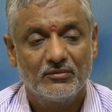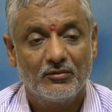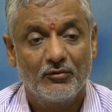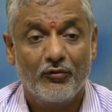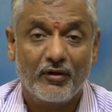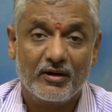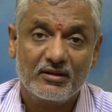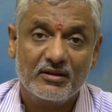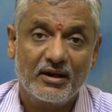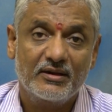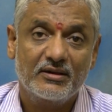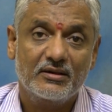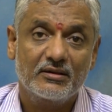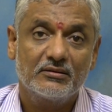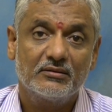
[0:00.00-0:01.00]
For that,
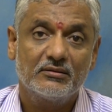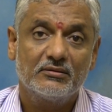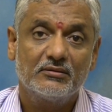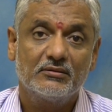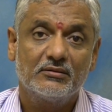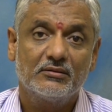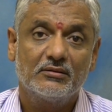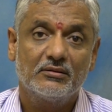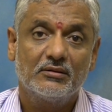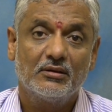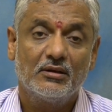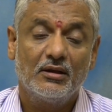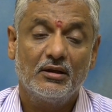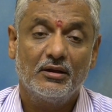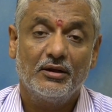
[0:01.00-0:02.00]

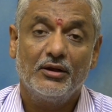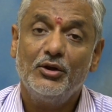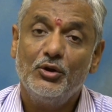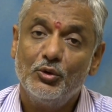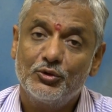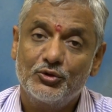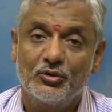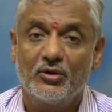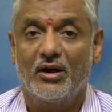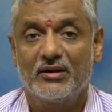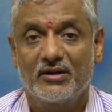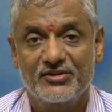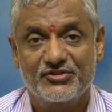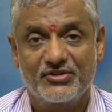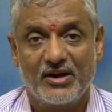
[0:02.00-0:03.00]
you should
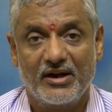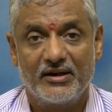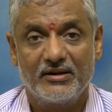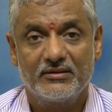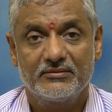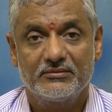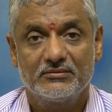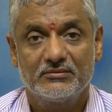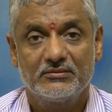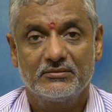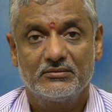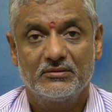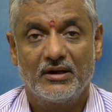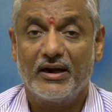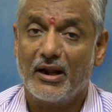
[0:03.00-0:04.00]
understand
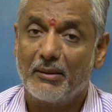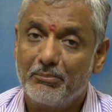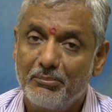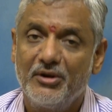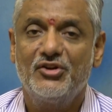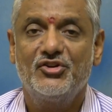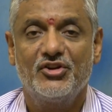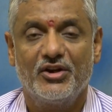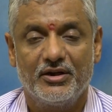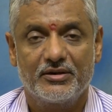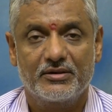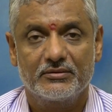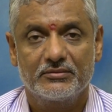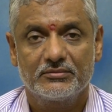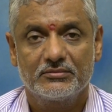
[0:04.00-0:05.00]
and appreciate
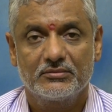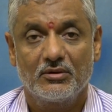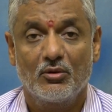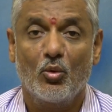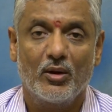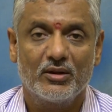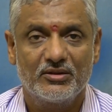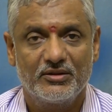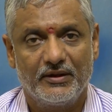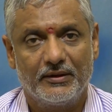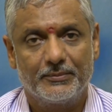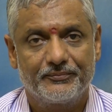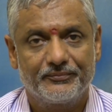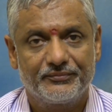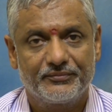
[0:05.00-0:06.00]
one thing
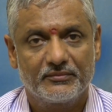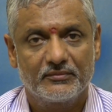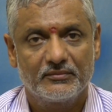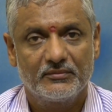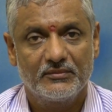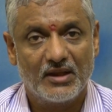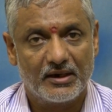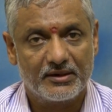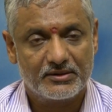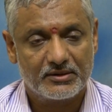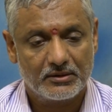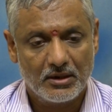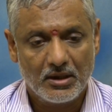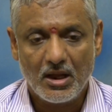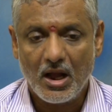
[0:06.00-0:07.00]
that
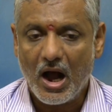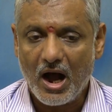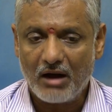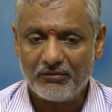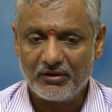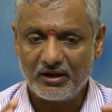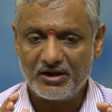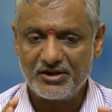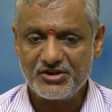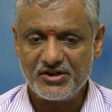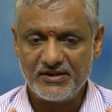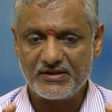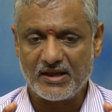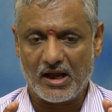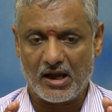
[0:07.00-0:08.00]
our
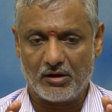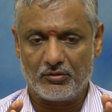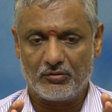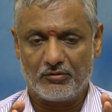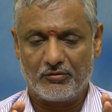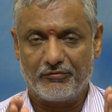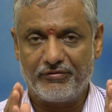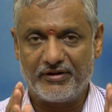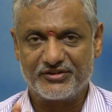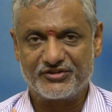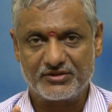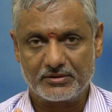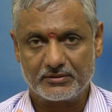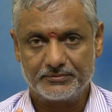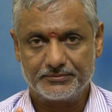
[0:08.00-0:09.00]
rishis have first
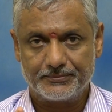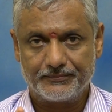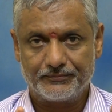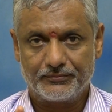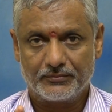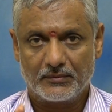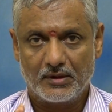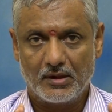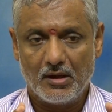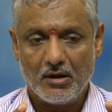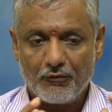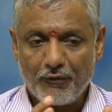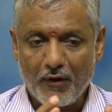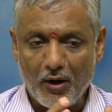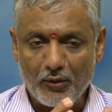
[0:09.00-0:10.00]

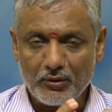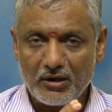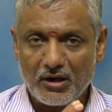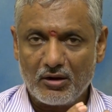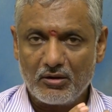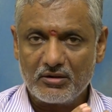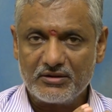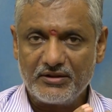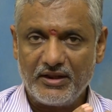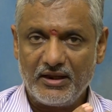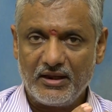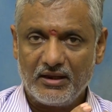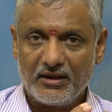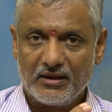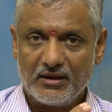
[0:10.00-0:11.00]
found out the
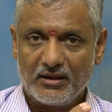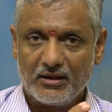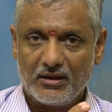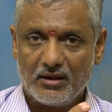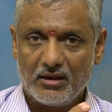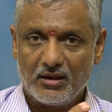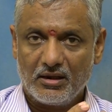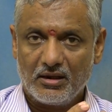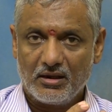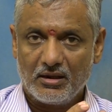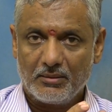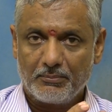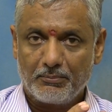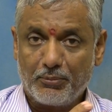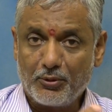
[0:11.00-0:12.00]

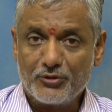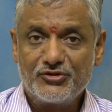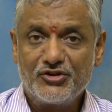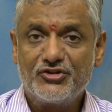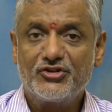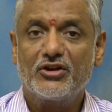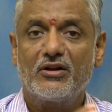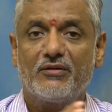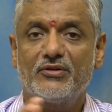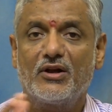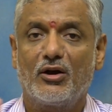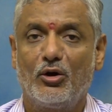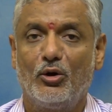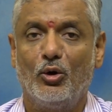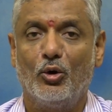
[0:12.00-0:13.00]
position of the
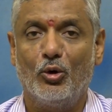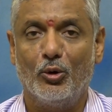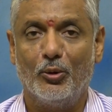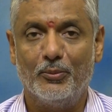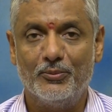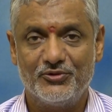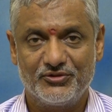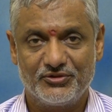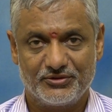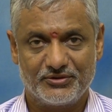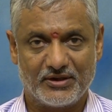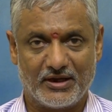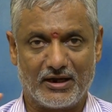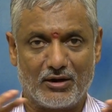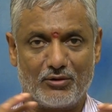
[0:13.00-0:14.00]
globes
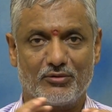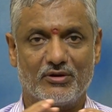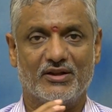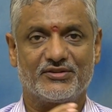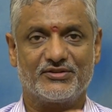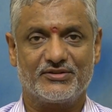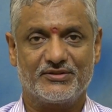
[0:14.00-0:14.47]
around us,